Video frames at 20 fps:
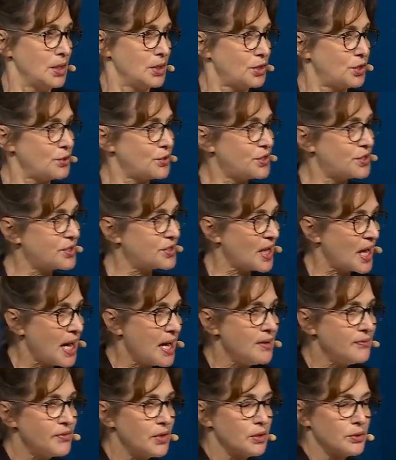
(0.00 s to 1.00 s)
to
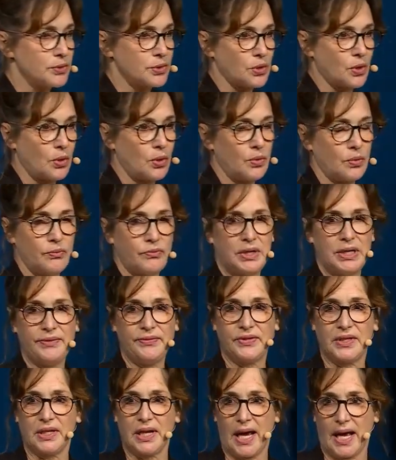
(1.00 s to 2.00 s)
save those coral
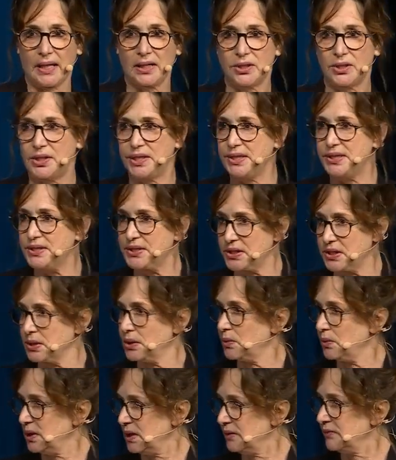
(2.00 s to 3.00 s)
reefs that actually
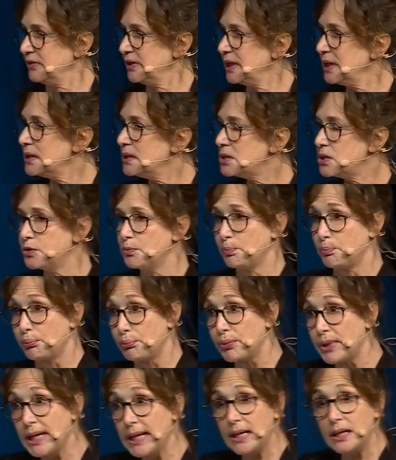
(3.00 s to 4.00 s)
still live in, to
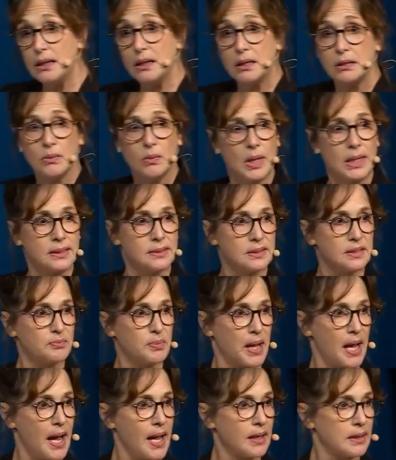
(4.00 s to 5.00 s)
bring the ones
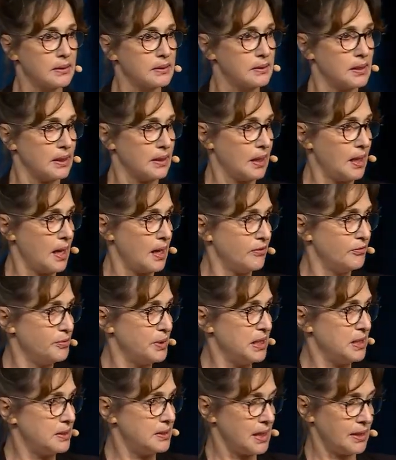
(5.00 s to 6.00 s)
back that have
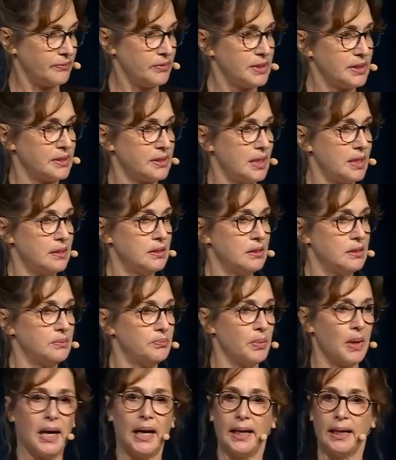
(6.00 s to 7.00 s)
been
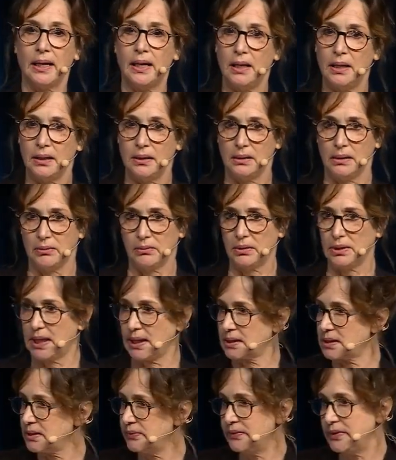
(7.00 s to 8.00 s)
devastated by local
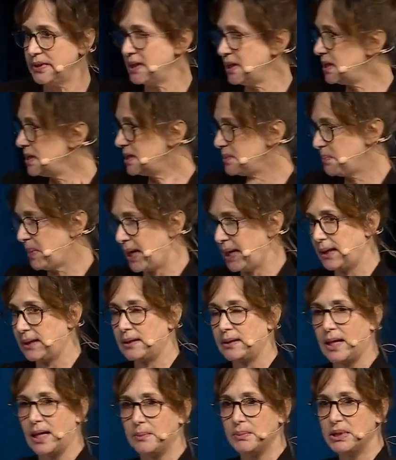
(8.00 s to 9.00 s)
activities, by
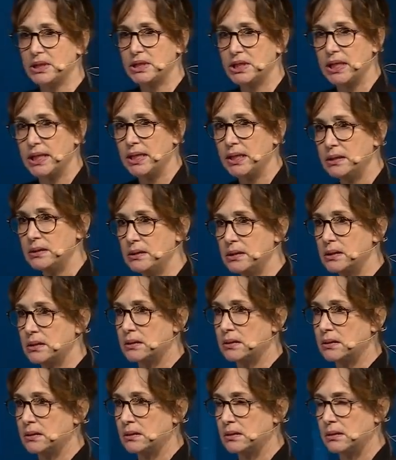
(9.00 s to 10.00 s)
climate change,
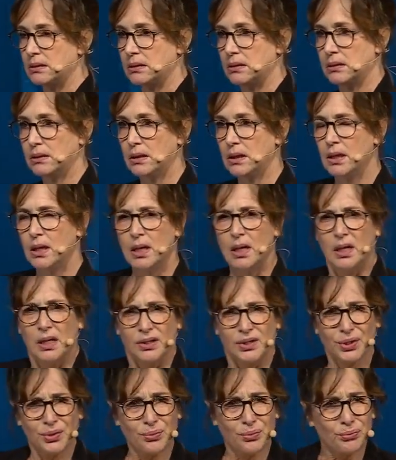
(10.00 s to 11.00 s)

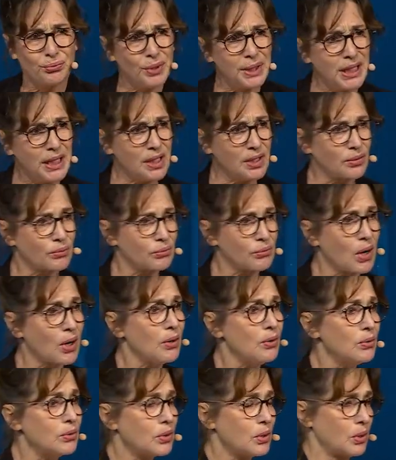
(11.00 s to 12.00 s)
to
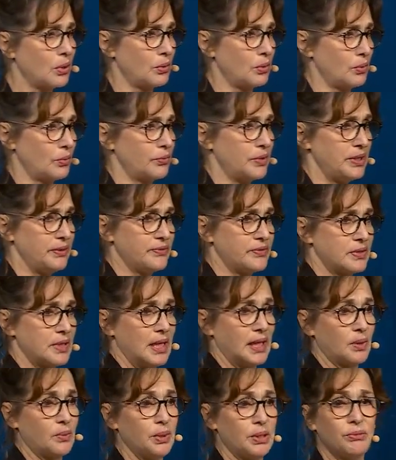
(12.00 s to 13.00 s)
regrow coral reefs
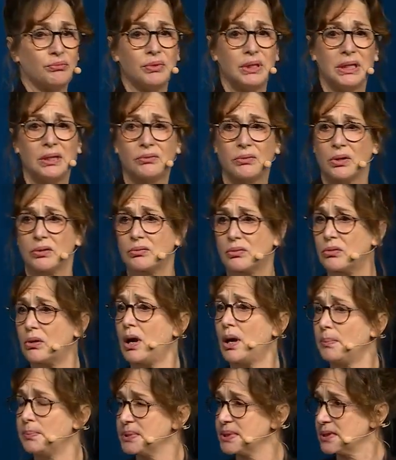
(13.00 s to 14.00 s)
like we regrow
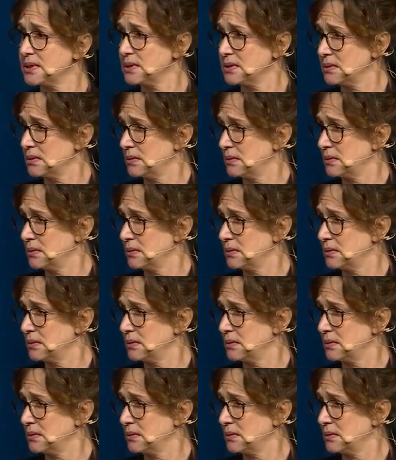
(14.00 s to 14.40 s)
crops.